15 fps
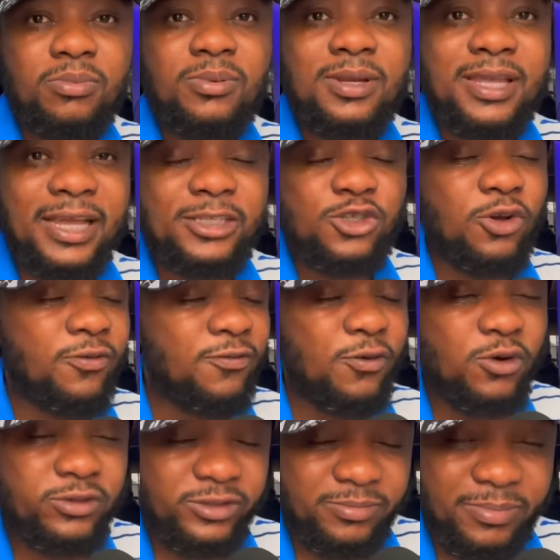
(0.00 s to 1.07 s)
get your
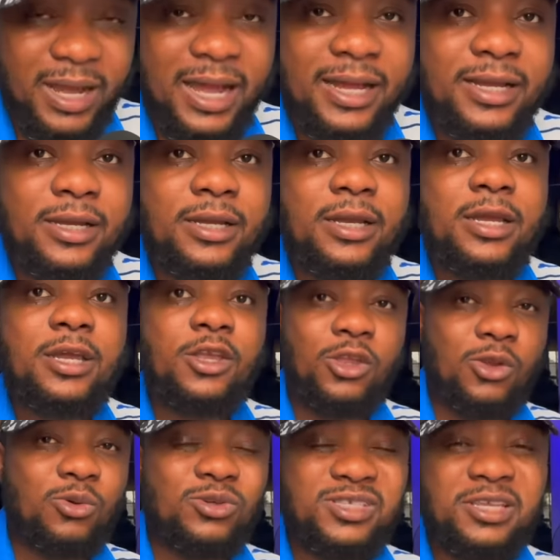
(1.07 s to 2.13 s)
funds back.
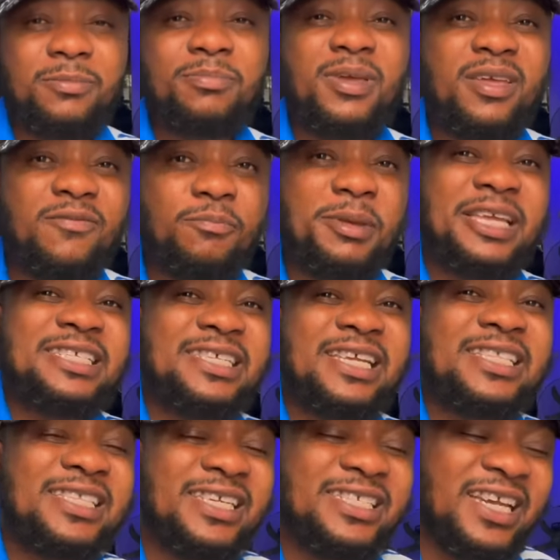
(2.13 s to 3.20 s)
You will see pay
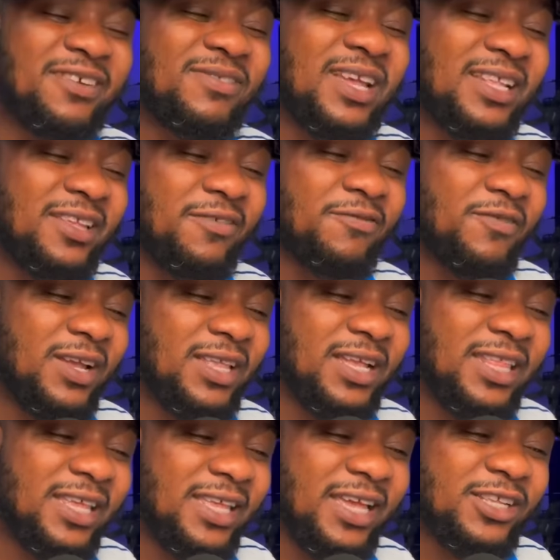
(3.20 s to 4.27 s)
percentage after they
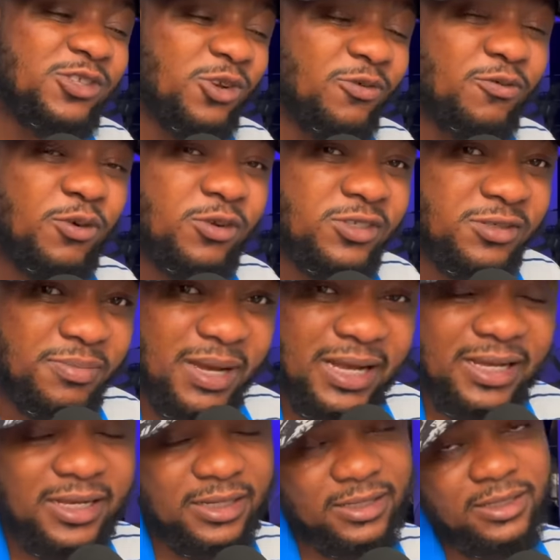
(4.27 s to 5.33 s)
finally get your funds
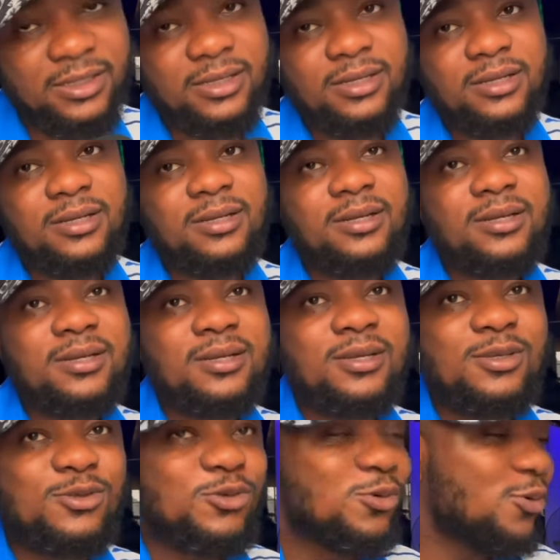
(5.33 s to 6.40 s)
back.
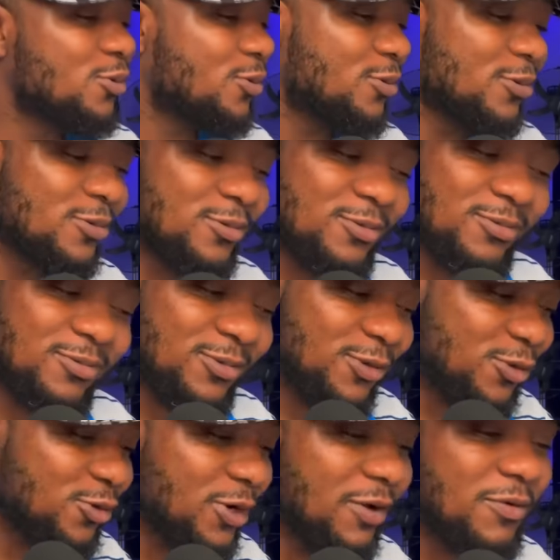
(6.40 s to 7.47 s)
So,
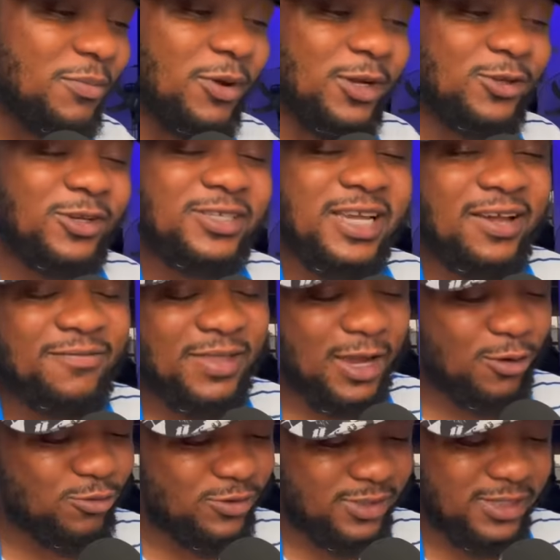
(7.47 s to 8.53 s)
you know, everybody just have their
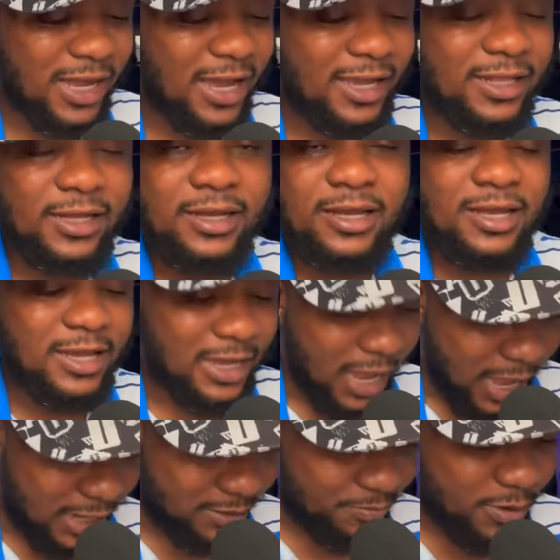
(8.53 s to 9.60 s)
own style.
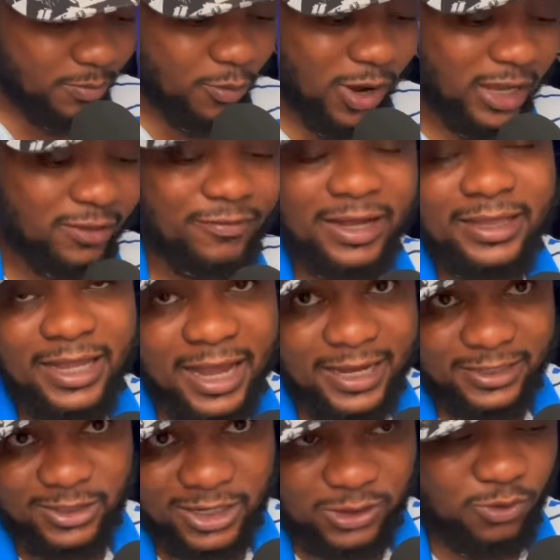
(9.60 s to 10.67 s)
And people
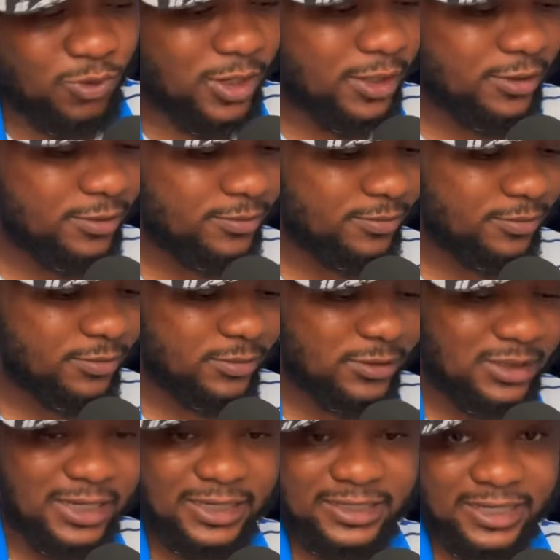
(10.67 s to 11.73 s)
advertise as well.
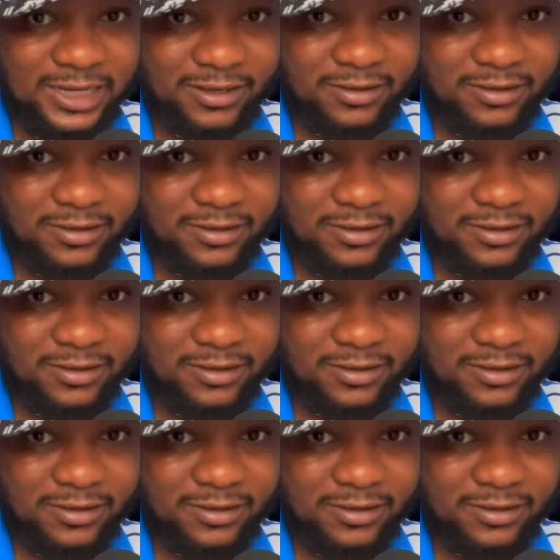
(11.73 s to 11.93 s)
There's